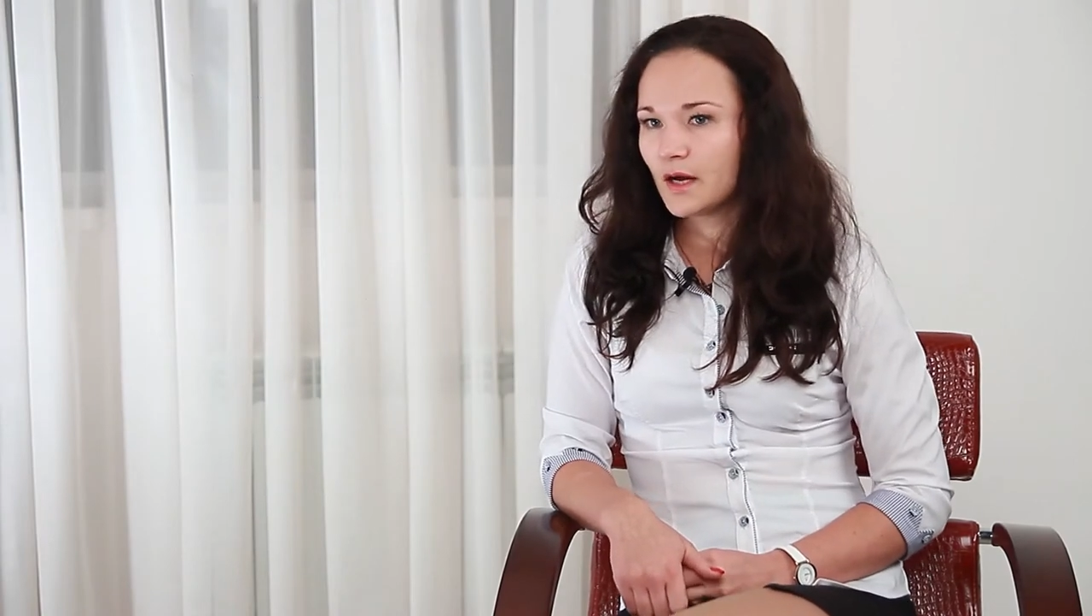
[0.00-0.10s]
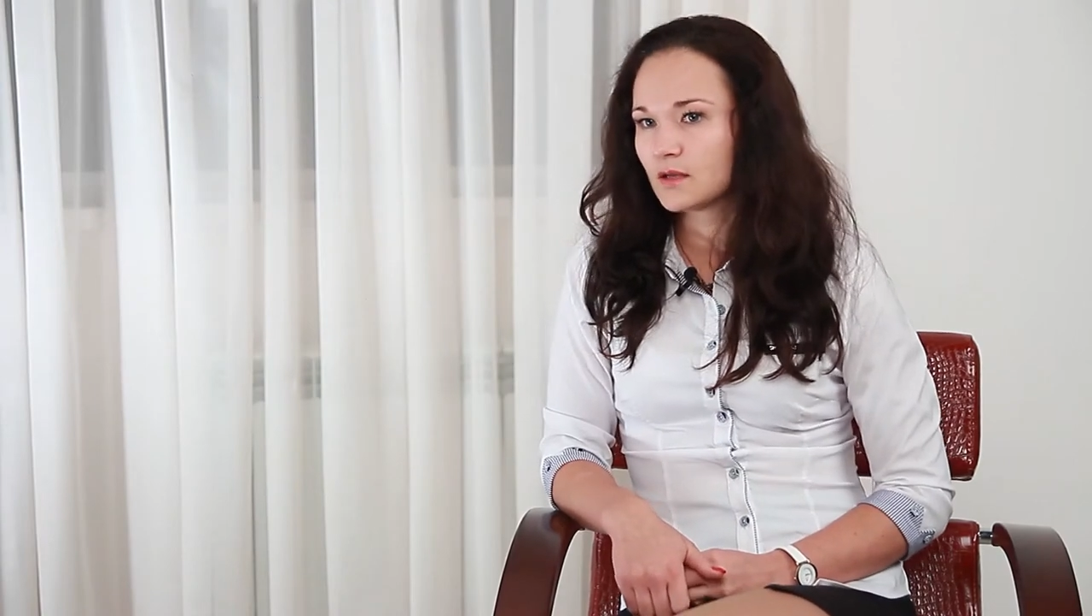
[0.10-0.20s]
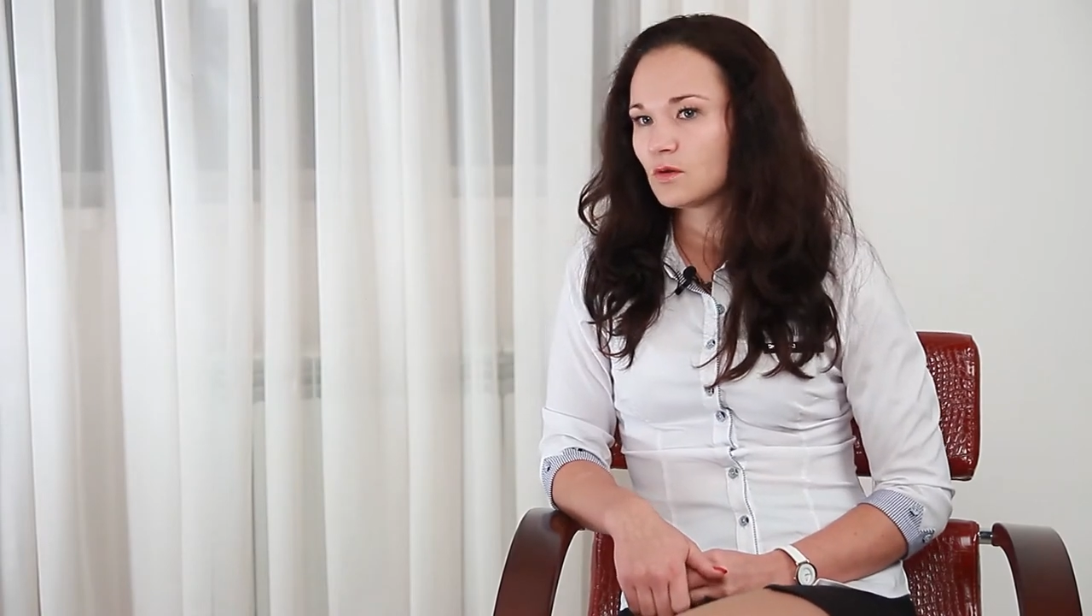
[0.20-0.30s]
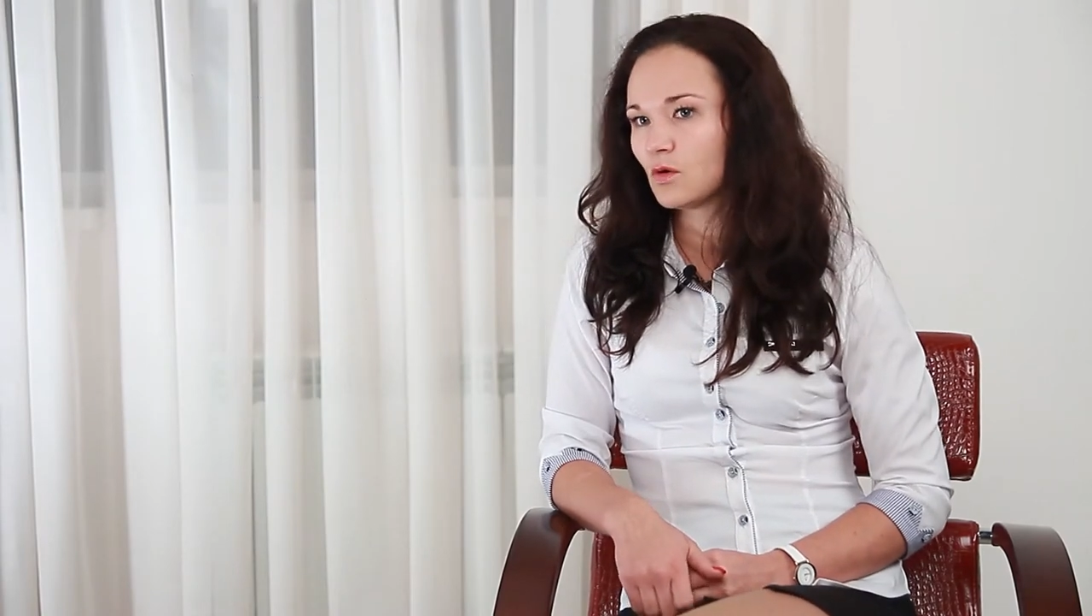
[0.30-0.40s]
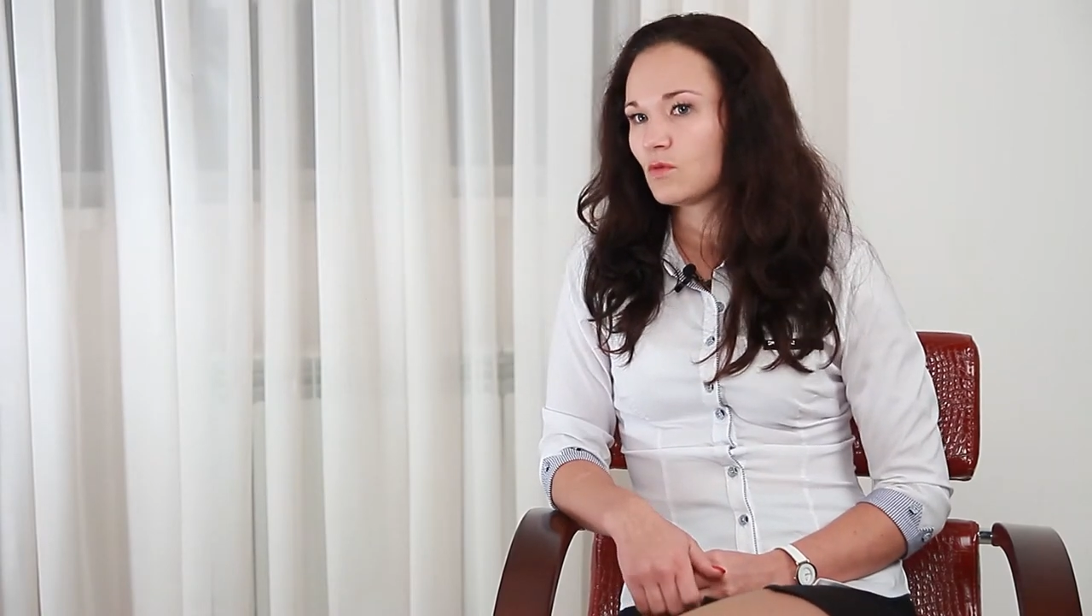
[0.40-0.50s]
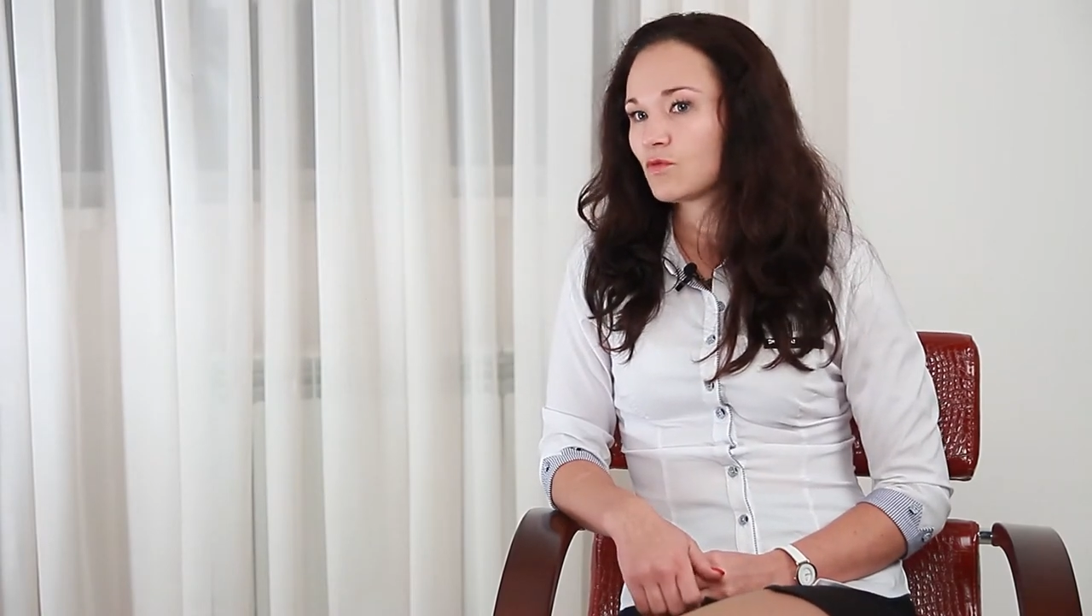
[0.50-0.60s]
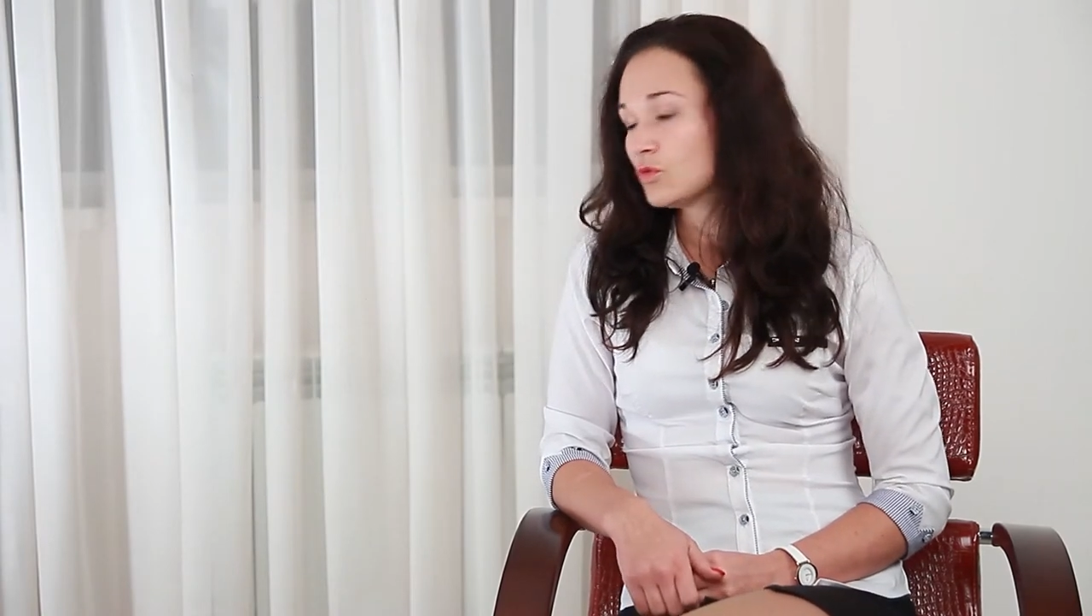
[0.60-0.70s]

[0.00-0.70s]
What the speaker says: know